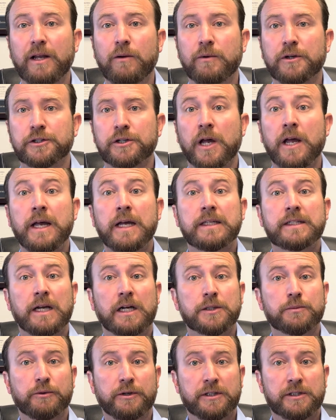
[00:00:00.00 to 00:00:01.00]
which
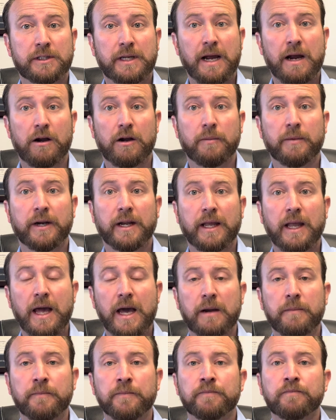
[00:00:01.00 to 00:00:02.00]
sounds pretty scary, but
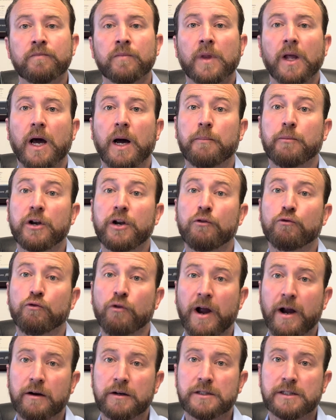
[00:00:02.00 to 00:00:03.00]
again, a pretty
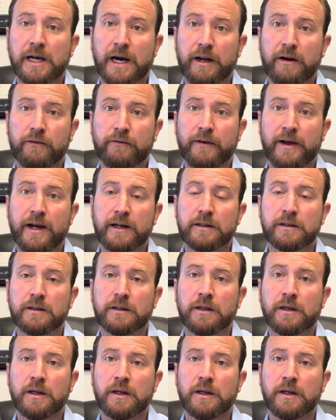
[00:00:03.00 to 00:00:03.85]
rare side effect.